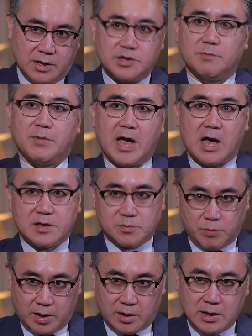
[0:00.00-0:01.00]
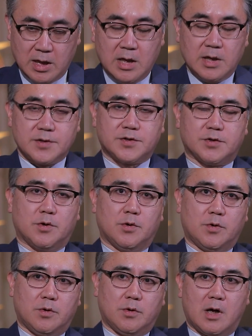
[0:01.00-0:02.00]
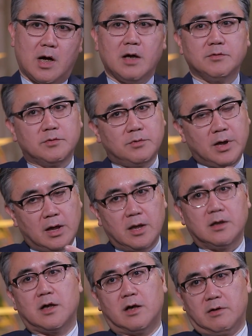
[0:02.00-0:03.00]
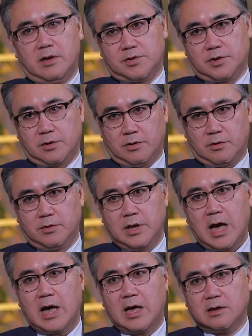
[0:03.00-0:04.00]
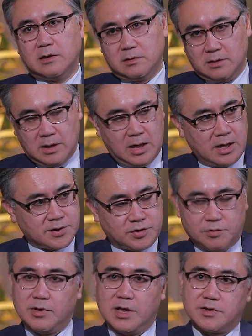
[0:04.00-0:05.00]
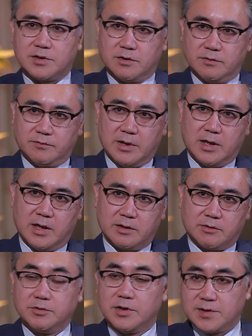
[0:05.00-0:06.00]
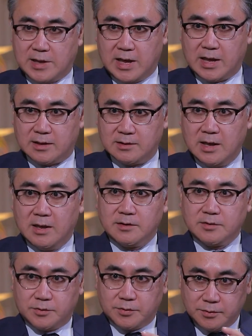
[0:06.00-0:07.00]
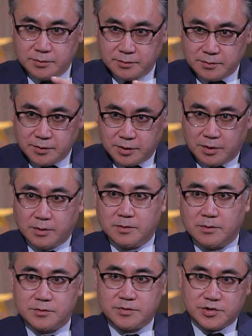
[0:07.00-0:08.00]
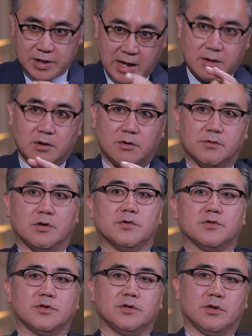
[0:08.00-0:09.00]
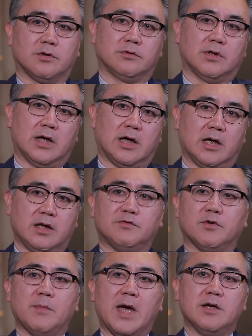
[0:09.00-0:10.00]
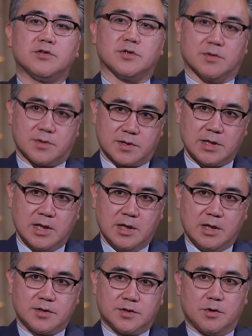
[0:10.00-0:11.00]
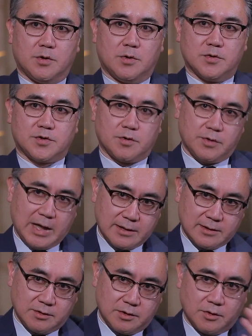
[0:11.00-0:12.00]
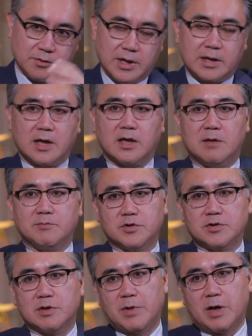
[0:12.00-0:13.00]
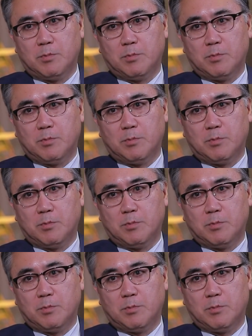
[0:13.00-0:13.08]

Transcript: in Japan as well. So I would really encourage, you know, young uh, students of uh, Kurdistan to, you know, check on those, you know, uh, informations so, so that, you know, they can come to Japan